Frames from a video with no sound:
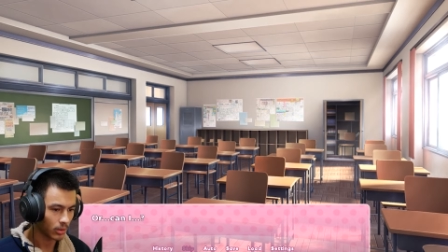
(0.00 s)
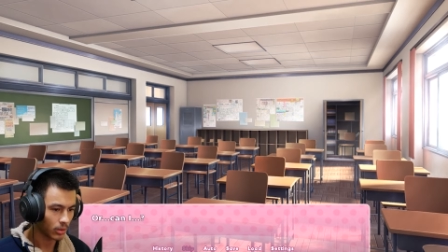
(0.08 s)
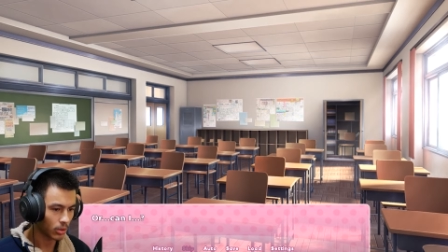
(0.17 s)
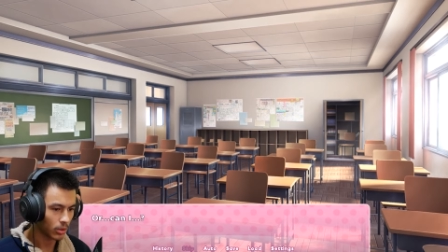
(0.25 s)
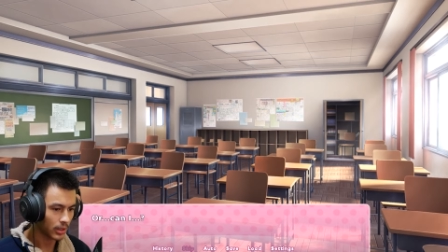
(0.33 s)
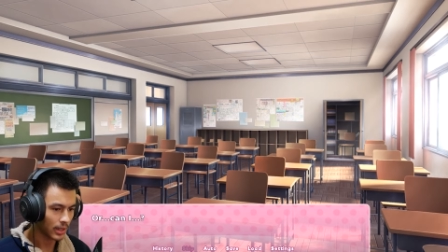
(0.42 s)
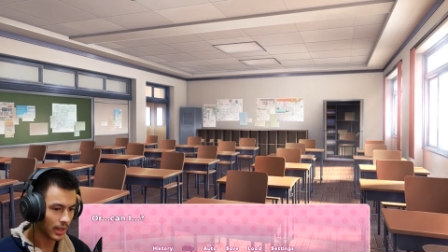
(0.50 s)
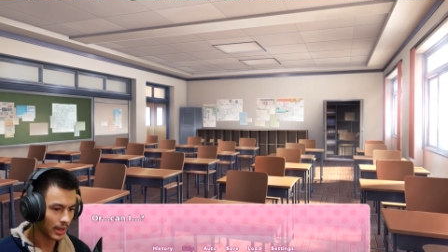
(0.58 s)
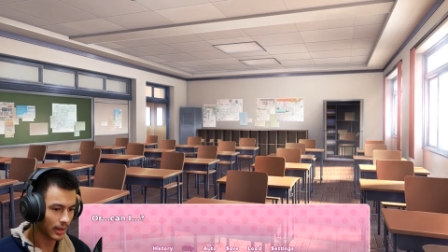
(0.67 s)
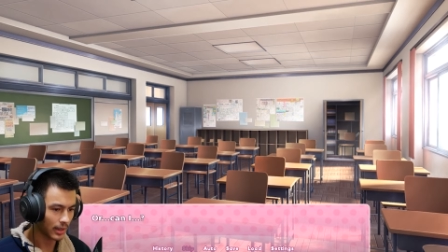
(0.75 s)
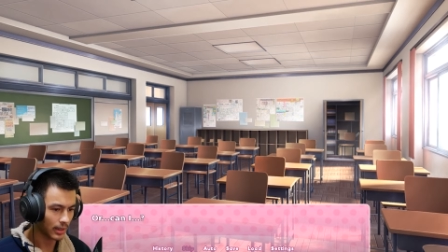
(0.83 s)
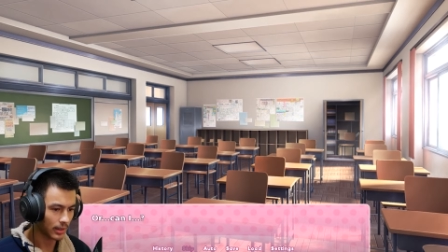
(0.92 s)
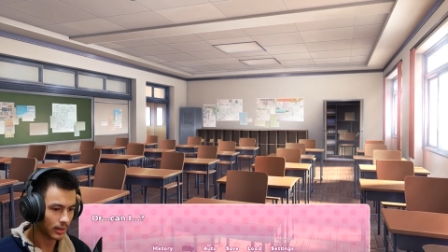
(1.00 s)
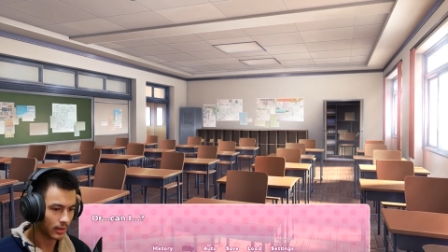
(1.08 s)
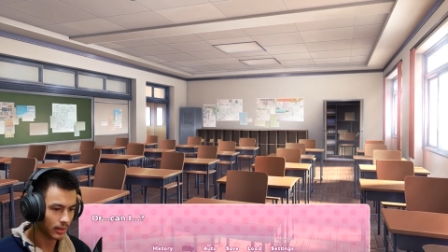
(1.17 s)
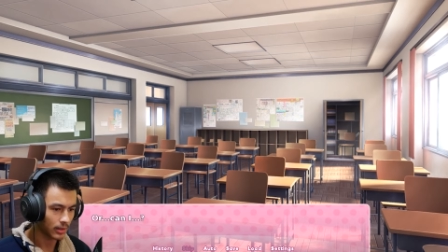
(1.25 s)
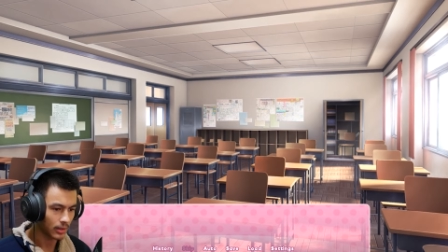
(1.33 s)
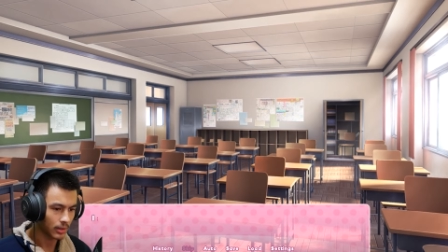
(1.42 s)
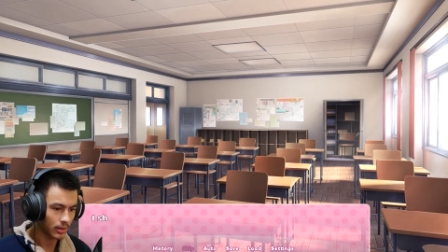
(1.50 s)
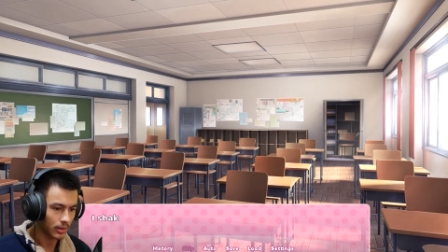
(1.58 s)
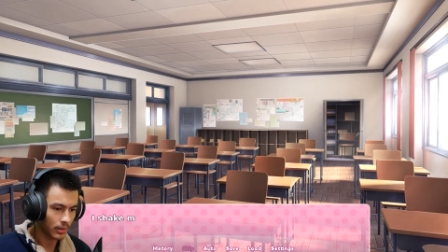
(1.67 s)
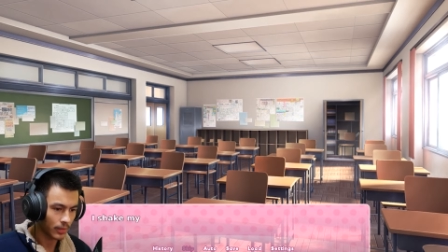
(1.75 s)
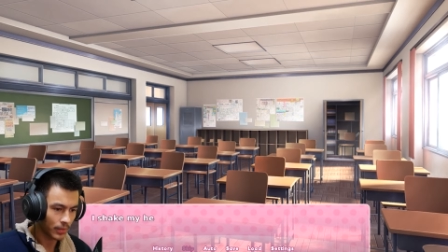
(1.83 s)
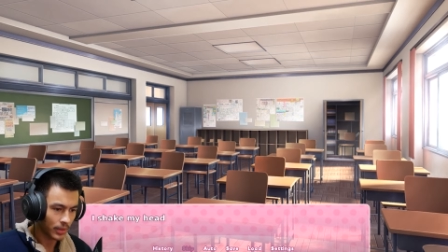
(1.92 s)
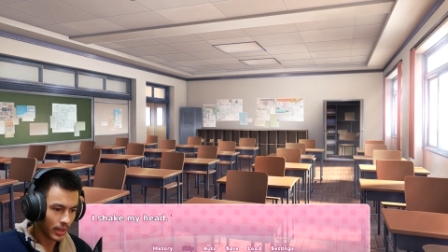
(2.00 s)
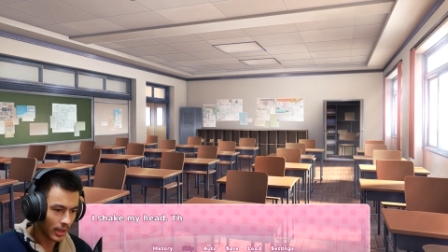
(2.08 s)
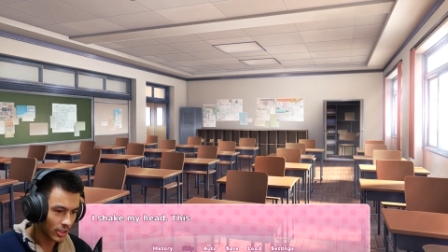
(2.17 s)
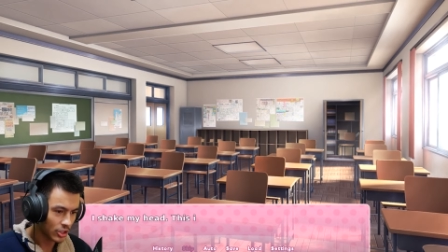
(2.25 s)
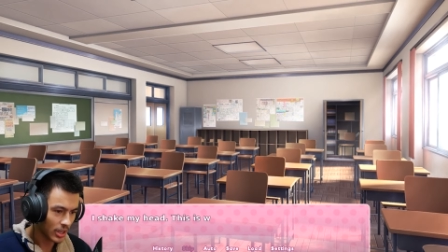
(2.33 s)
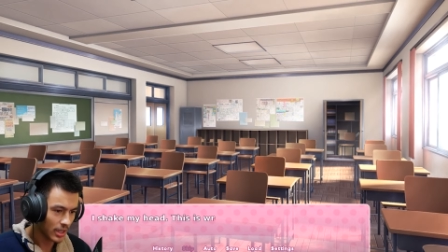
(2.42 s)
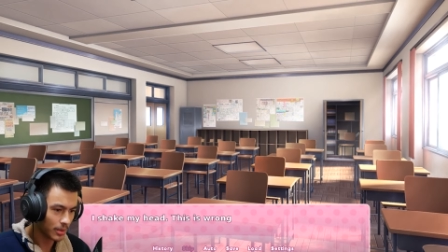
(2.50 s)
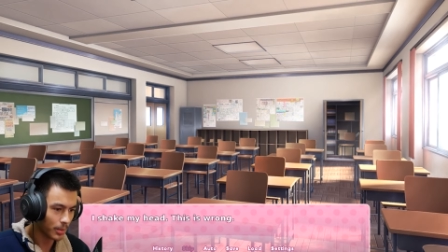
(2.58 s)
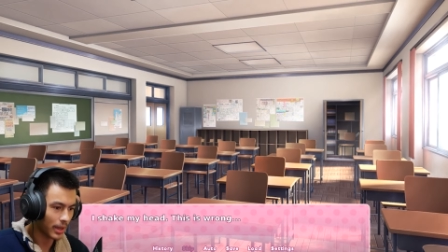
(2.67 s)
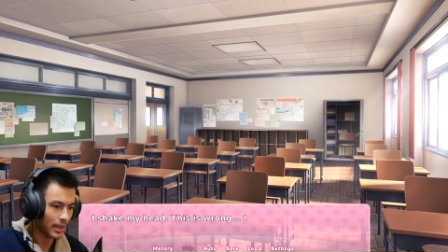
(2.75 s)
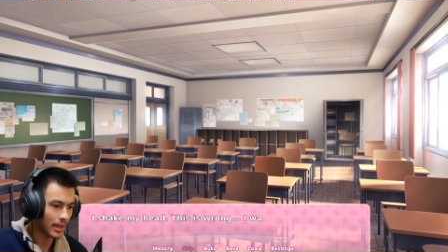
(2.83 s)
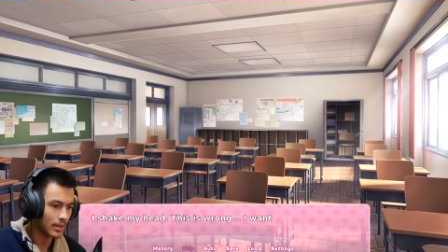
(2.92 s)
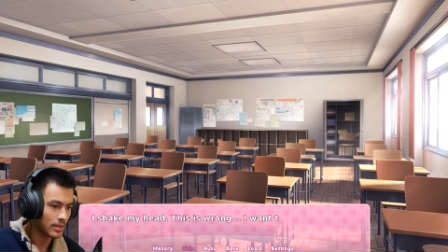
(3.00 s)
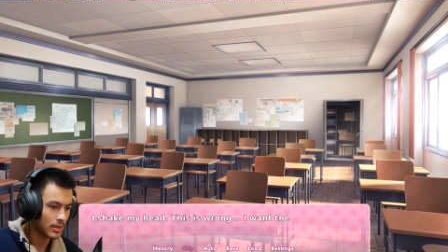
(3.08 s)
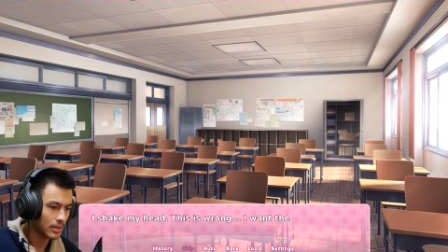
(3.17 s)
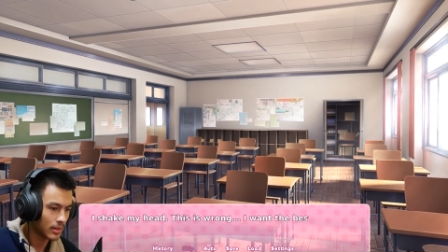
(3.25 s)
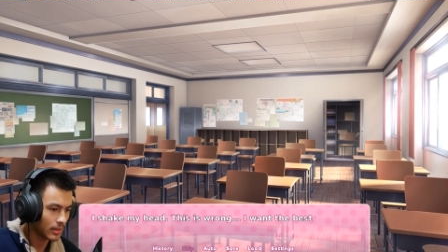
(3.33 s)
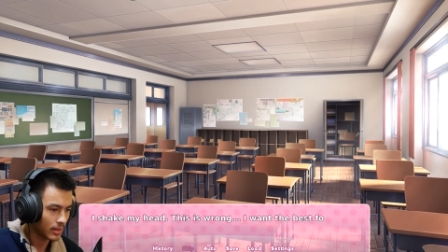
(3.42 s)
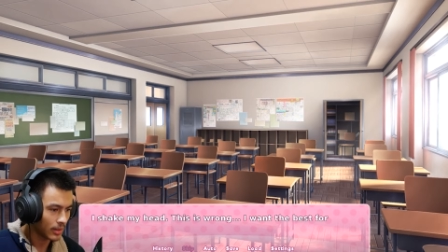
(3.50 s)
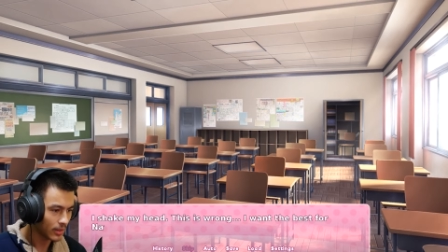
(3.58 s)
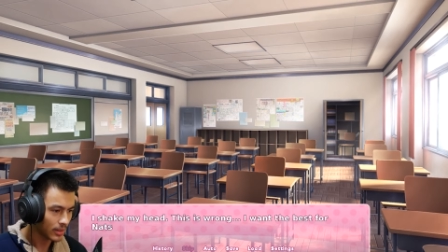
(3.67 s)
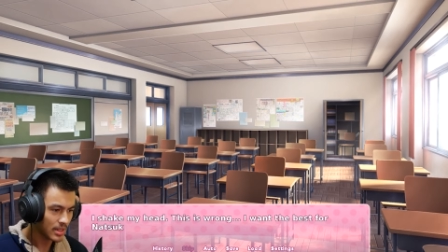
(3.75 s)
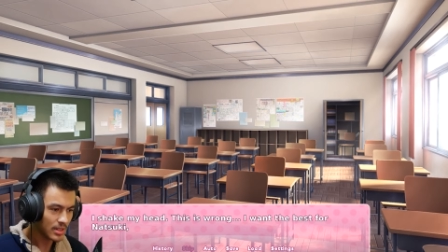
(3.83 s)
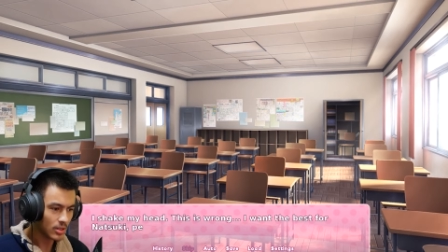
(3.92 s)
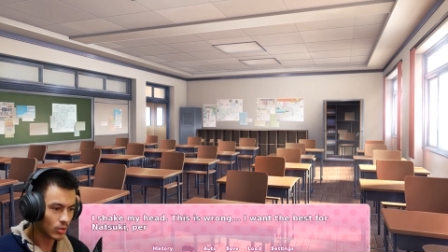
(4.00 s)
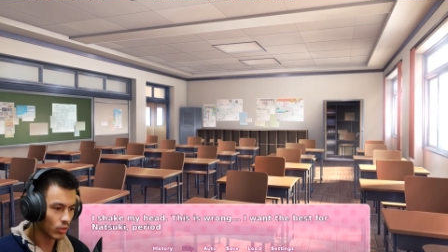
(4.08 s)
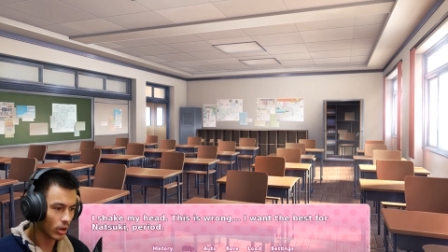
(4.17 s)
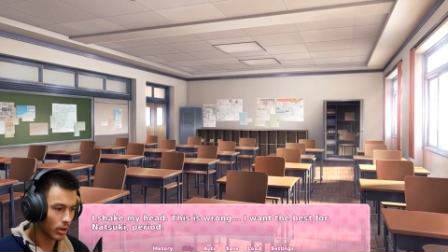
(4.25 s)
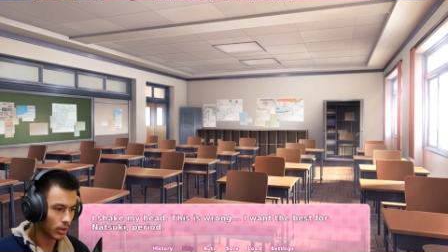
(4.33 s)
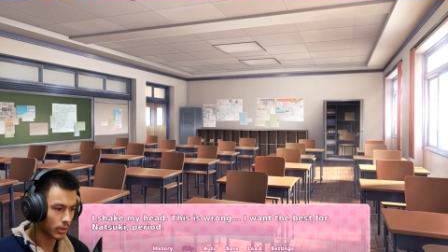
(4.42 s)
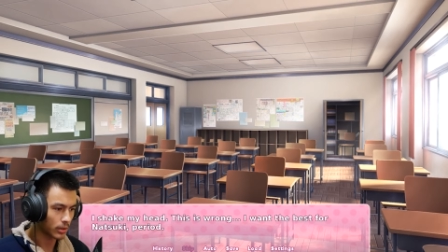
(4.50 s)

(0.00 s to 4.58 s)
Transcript: Or can I? I shake my head. This is wrong.